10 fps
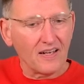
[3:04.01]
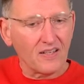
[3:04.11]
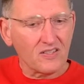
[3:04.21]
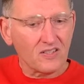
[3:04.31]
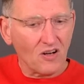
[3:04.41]

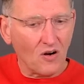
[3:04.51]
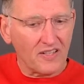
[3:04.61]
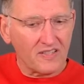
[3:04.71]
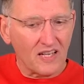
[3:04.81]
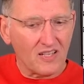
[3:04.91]
So
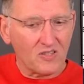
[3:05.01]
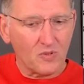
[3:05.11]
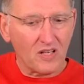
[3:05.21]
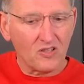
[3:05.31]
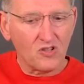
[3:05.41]
it says,
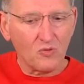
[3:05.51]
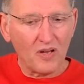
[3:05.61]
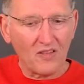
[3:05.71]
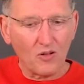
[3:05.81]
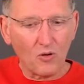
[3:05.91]
because you have
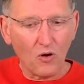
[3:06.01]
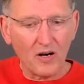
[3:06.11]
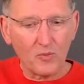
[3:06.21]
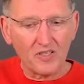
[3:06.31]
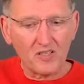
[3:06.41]
made the
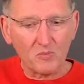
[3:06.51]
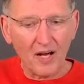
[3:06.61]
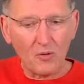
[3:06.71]
Lord, which is my